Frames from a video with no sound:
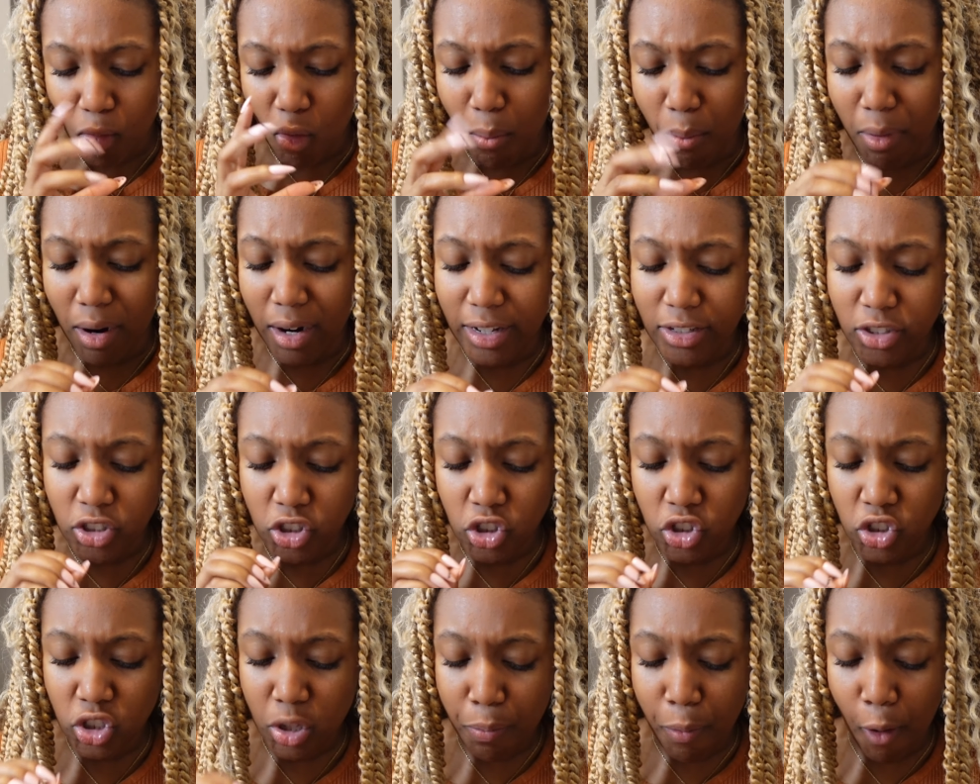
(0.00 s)
But is
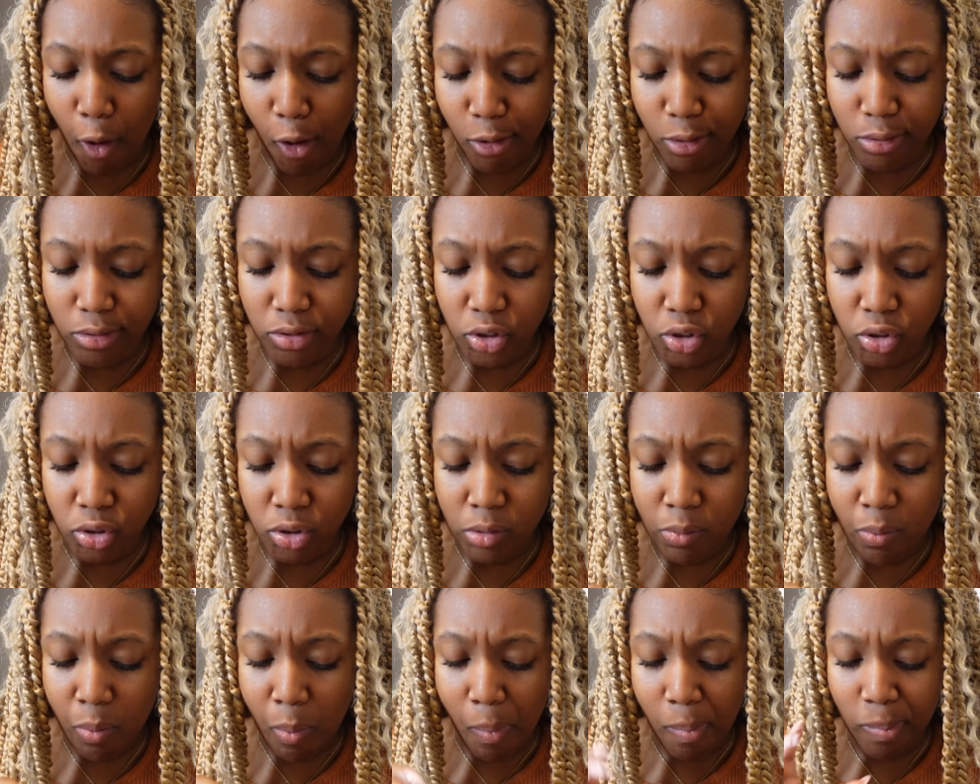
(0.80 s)
it supposed
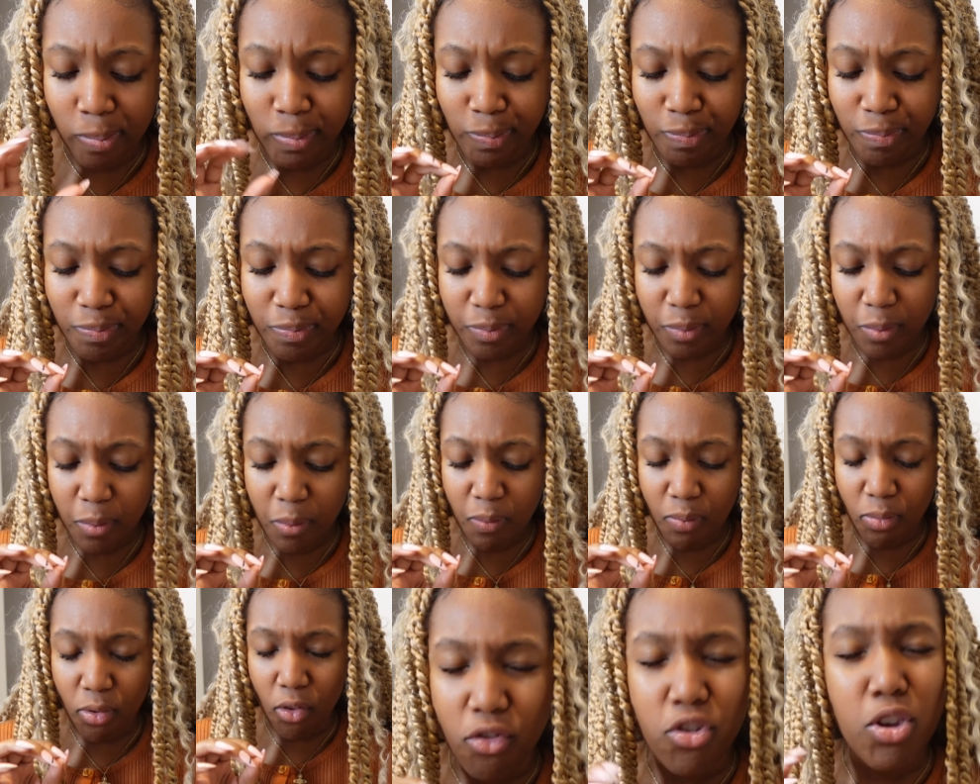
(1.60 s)

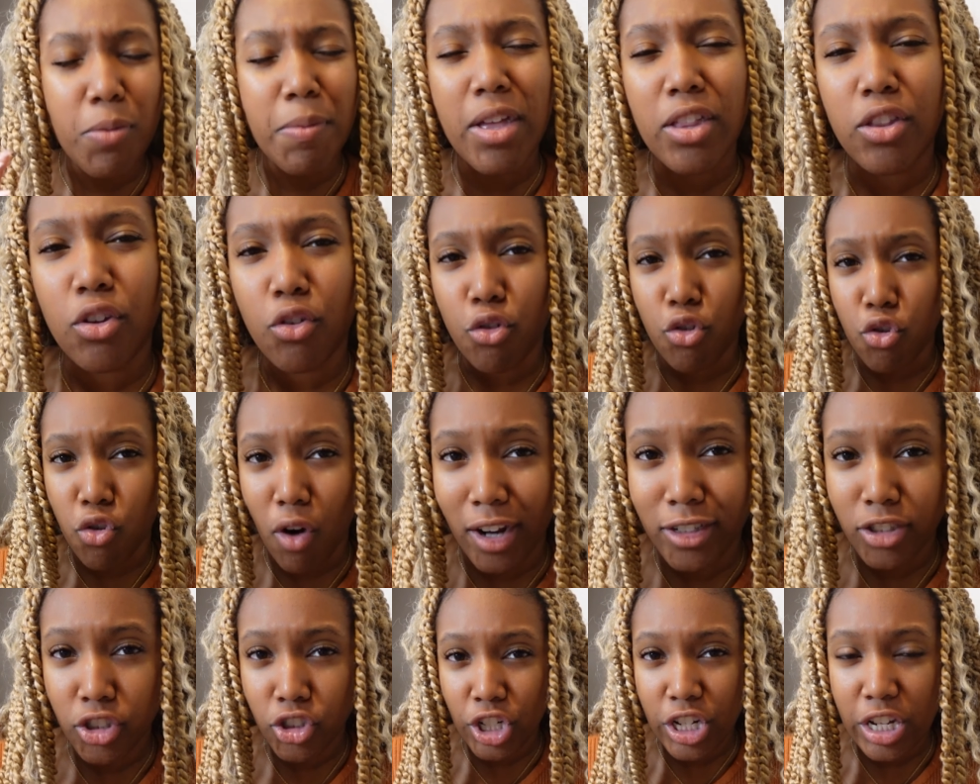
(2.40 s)
to be a little
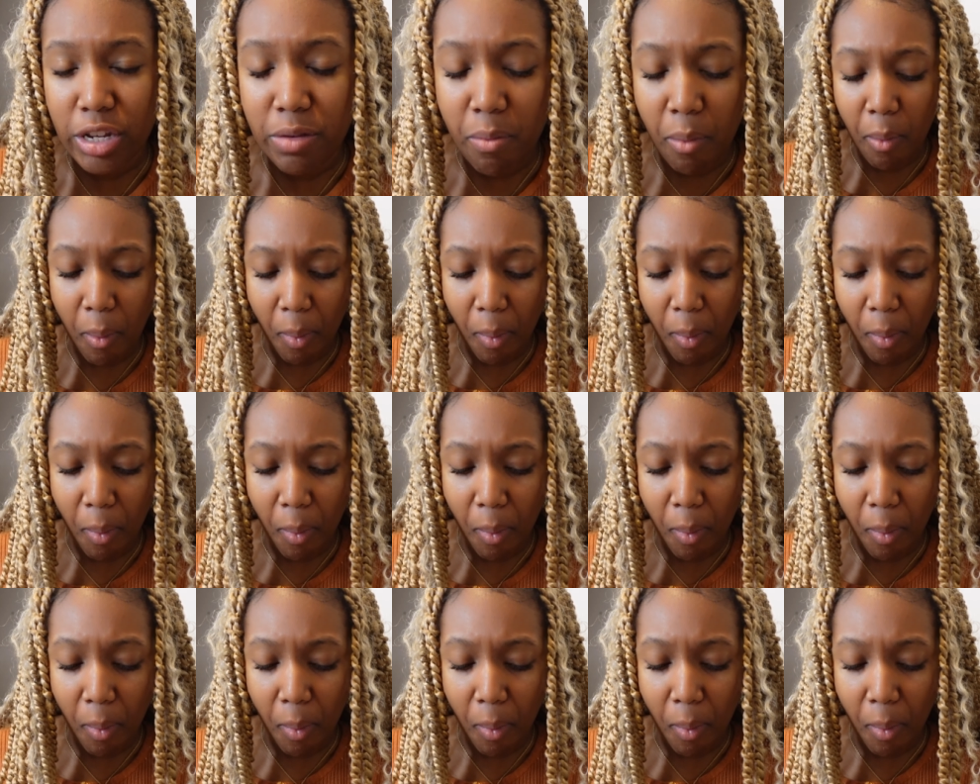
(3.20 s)
crunchy?